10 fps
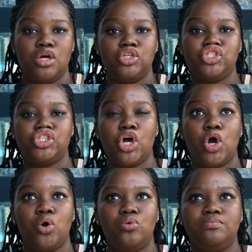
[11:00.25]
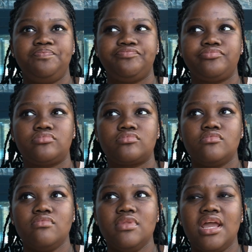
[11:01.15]
So
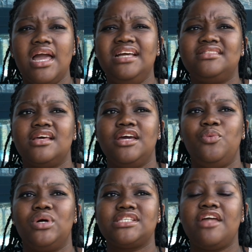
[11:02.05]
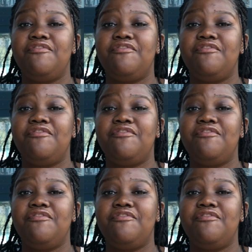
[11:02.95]
it was at